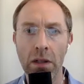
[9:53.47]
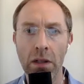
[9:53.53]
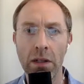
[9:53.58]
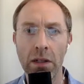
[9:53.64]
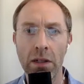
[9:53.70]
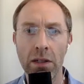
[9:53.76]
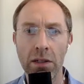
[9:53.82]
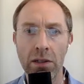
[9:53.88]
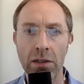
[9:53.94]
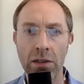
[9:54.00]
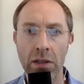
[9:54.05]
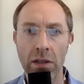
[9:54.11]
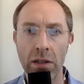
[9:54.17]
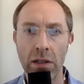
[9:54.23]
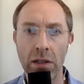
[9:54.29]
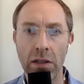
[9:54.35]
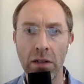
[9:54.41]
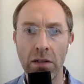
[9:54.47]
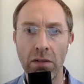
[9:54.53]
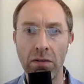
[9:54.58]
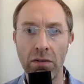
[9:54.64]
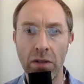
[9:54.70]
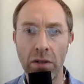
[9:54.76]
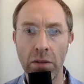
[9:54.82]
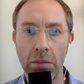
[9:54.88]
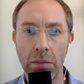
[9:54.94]
study of
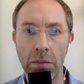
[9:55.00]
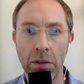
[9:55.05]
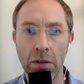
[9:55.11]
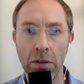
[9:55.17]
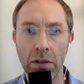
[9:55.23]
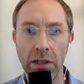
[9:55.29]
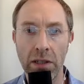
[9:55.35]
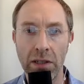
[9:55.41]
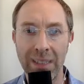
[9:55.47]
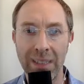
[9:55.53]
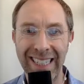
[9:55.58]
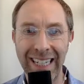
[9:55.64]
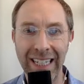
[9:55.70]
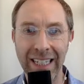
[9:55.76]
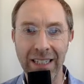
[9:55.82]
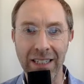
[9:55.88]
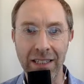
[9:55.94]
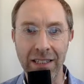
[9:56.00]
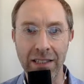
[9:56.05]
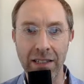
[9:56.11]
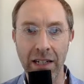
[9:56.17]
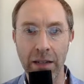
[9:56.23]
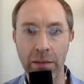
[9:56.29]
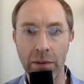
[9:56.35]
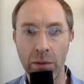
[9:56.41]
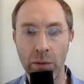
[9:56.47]
Middle Ages England.
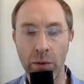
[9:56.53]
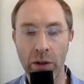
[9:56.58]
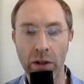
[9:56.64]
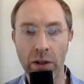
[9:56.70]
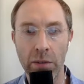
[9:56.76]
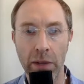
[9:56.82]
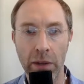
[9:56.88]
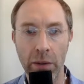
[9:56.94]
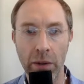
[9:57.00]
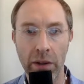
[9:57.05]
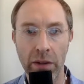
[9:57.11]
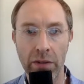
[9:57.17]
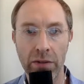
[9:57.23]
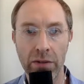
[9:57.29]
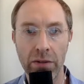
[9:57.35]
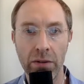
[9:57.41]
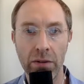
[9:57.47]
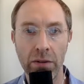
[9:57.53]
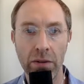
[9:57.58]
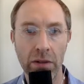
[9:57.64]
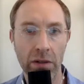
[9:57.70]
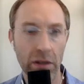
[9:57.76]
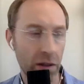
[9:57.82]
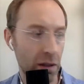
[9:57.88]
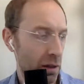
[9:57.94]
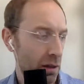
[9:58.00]
I had been working my way through
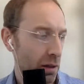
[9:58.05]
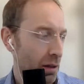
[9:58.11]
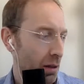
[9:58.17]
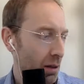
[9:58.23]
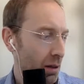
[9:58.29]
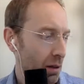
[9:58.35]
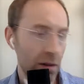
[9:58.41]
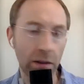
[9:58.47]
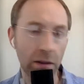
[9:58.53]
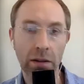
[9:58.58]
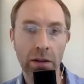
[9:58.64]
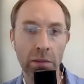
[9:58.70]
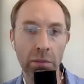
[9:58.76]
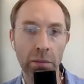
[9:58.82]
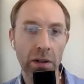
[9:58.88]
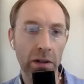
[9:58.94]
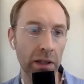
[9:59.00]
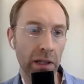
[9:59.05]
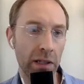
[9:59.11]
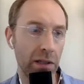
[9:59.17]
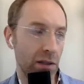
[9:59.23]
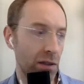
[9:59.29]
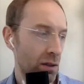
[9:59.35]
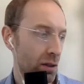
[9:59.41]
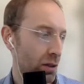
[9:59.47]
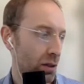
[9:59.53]
the Middle
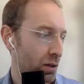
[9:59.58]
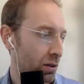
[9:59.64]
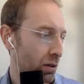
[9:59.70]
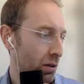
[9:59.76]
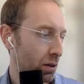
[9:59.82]
Ages,